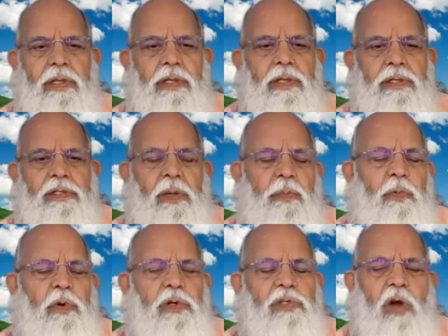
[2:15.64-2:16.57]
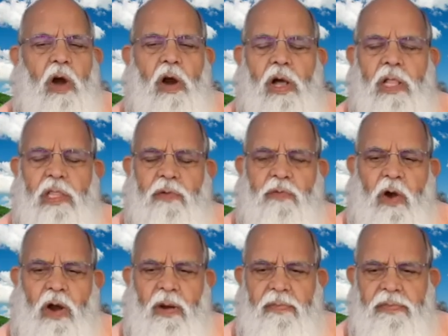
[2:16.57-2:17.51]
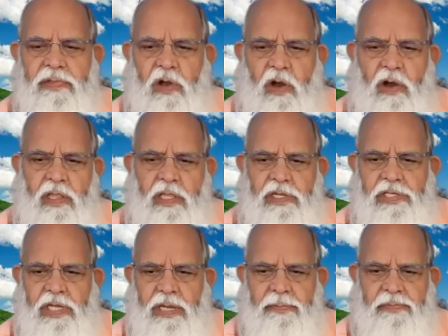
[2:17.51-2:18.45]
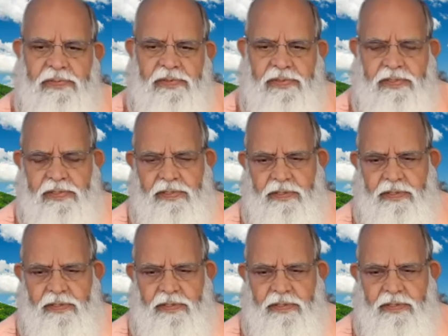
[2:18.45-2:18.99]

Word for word: supports all the forms, all the shapes.